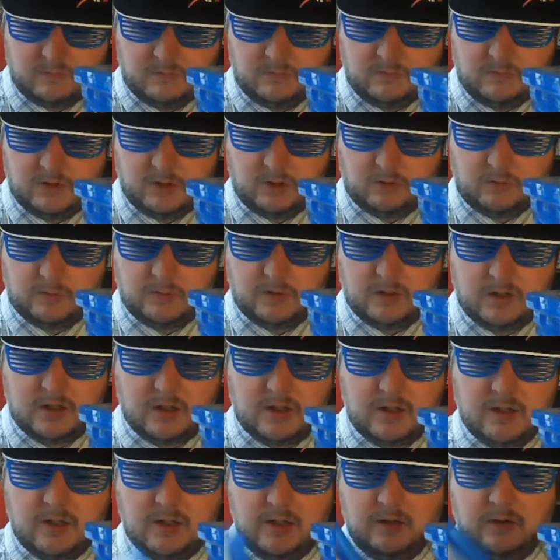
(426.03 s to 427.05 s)
Next one we
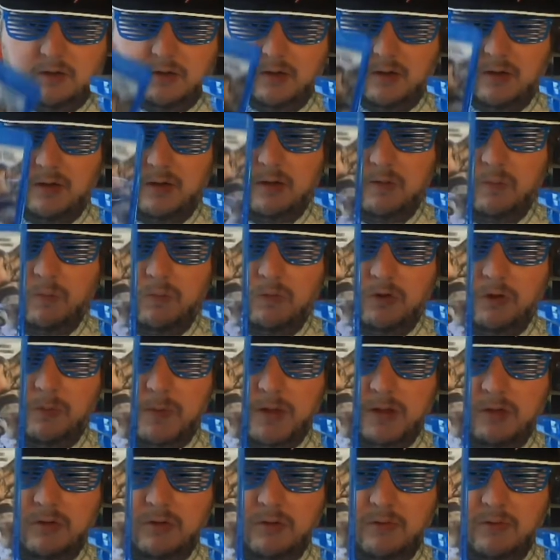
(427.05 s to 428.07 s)
got is uh,
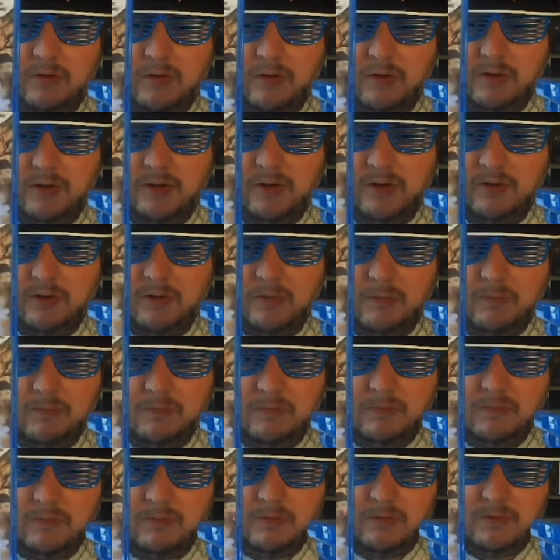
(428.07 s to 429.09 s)
Special Forces.
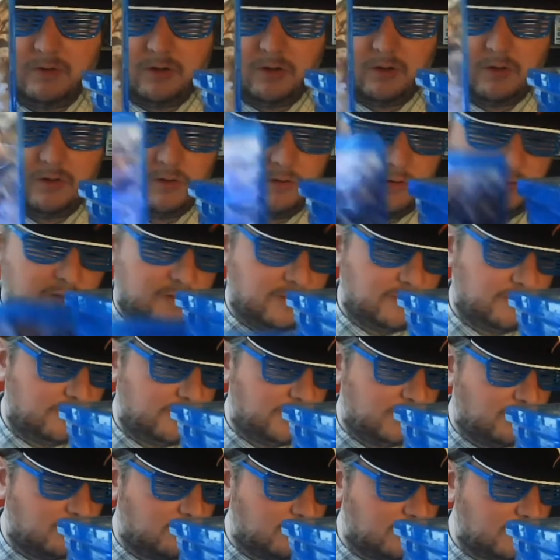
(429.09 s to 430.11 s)
It's a good uh,
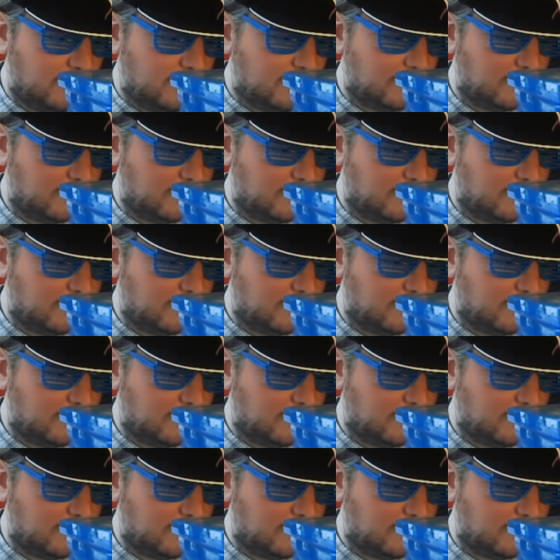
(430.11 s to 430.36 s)
French one.